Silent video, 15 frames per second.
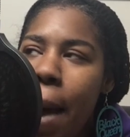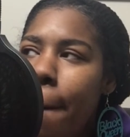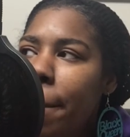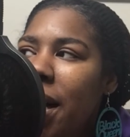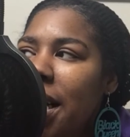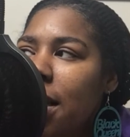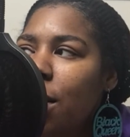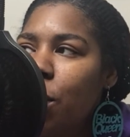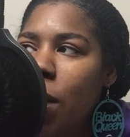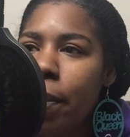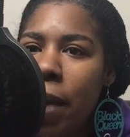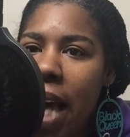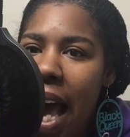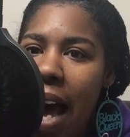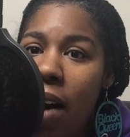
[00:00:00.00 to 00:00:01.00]
But it's
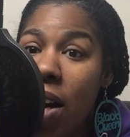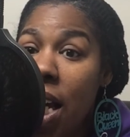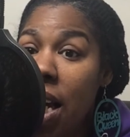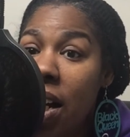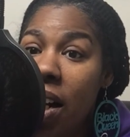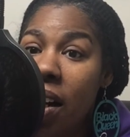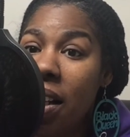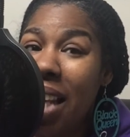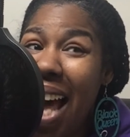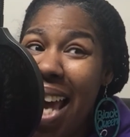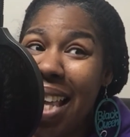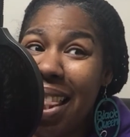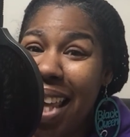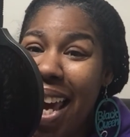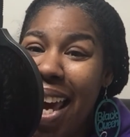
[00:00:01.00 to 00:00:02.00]
women out here
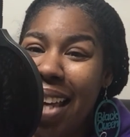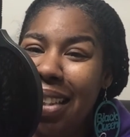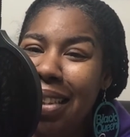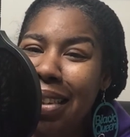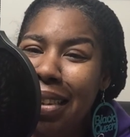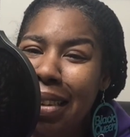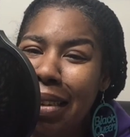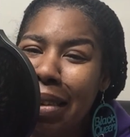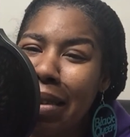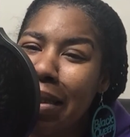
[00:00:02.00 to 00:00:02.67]
like that. Ugh.